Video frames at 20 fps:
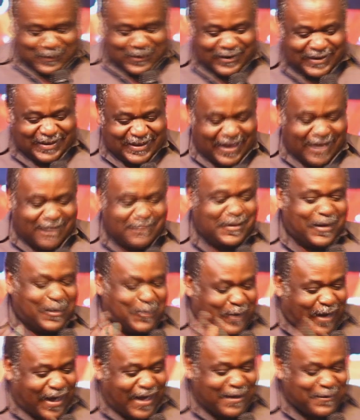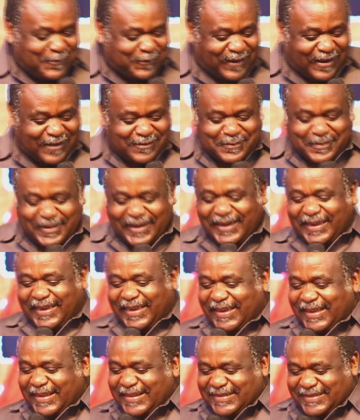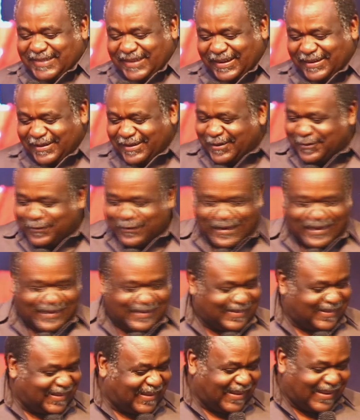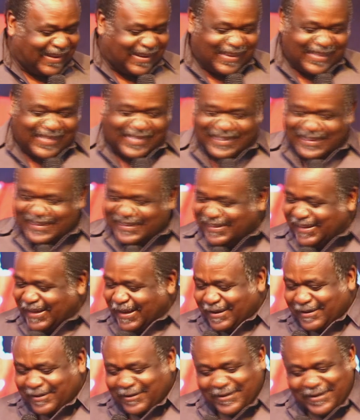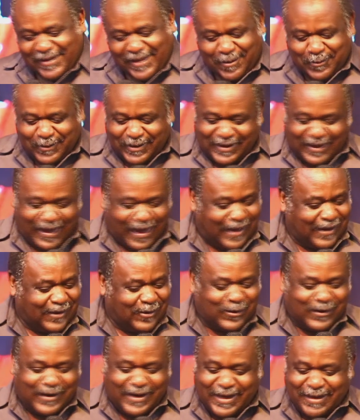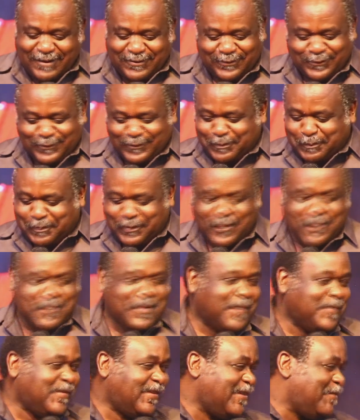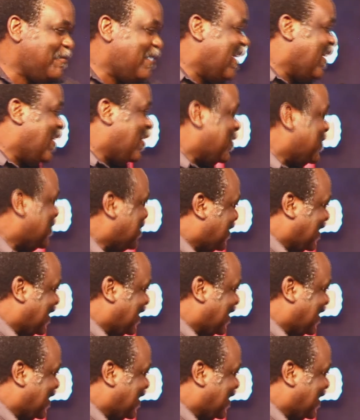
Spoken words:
morning I have my wife, I have my kids. And if I say anything, I don't know, I'm going to have problems in my home